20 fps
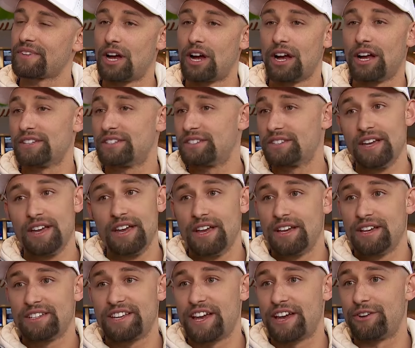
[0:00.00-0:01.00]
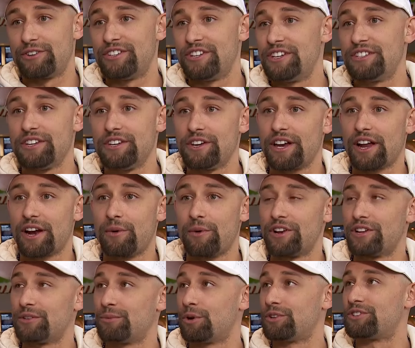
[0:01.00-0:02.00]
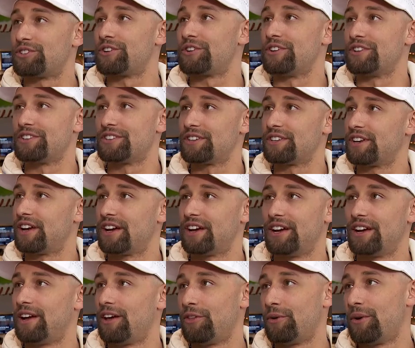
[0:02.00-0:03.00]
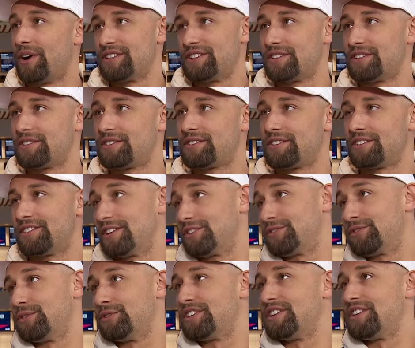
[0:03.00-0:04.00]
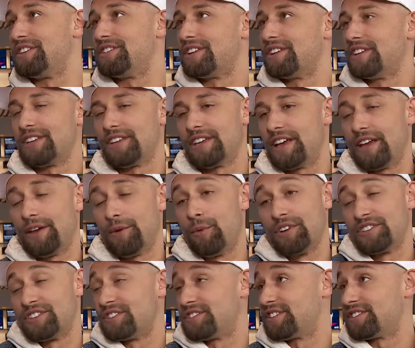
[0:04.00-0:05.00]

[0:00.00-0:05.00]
No, it's standard's easy. You got to win a World Series. Uh, otherwise, it's a successful season. It, it wasn't